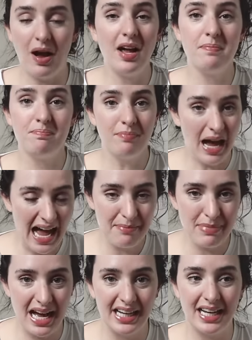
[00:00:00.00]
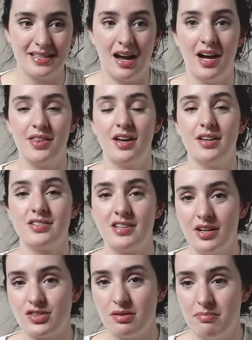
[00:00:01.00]
my handbag is either
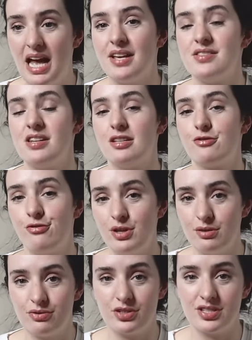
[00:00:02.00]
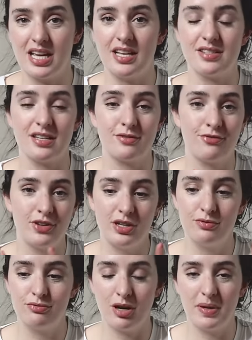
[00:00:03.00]
such a mess that it's full of receipts, it's full
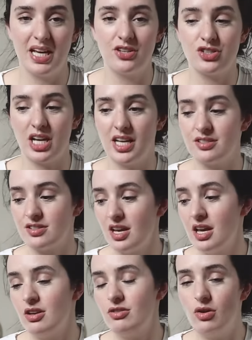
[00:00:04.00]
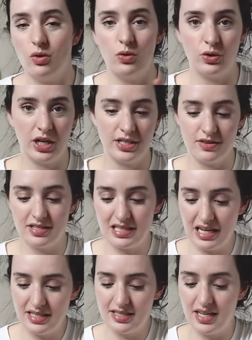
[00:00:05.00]
of rubbish, it's not organized in the
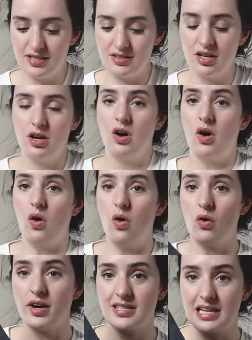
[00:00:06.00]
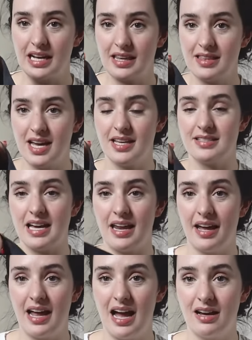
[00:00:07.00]
slightest, or it's like this,
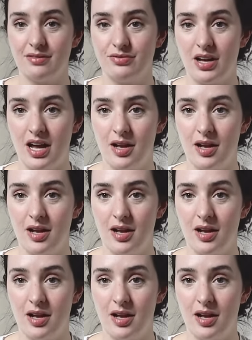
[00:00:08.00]
and I have